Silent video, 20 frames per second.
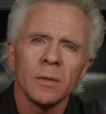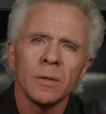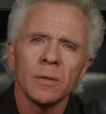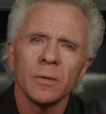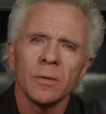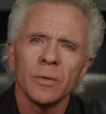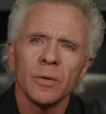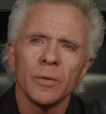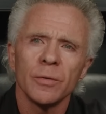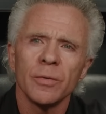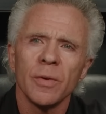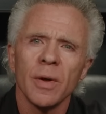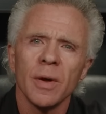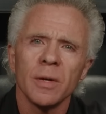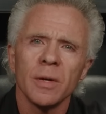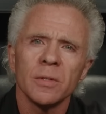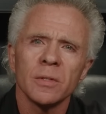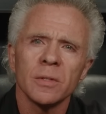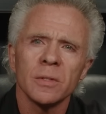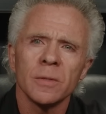down their
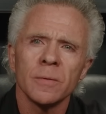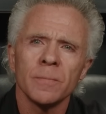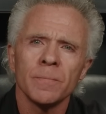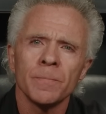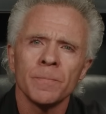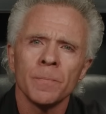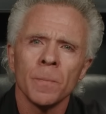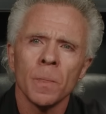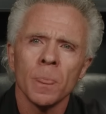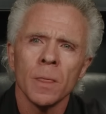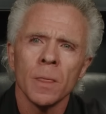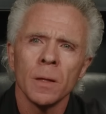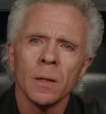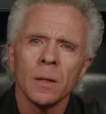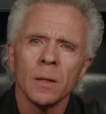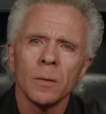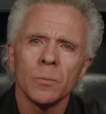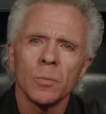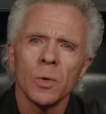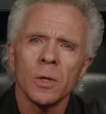face, and
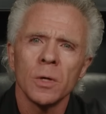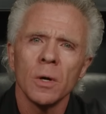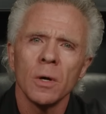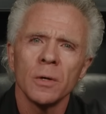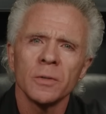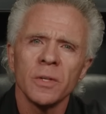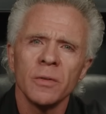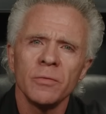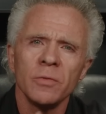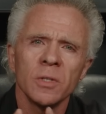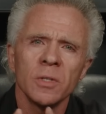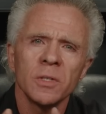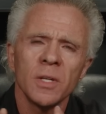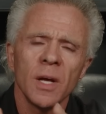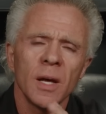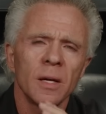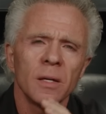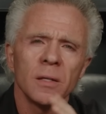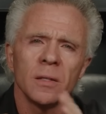because they've just had a